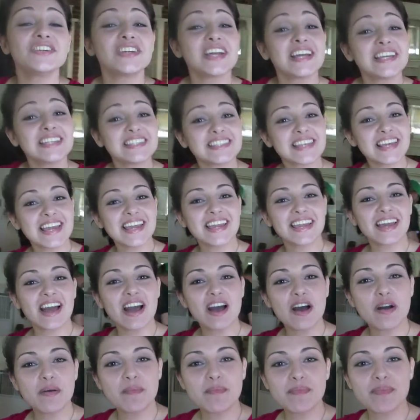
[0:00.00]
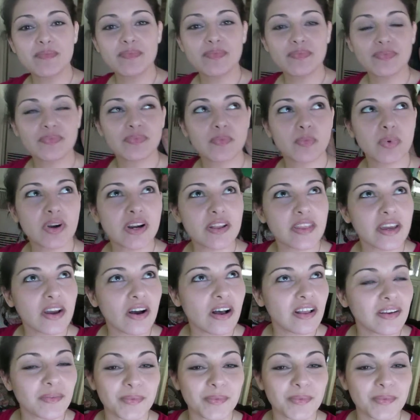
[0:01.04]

you guys like um what do they call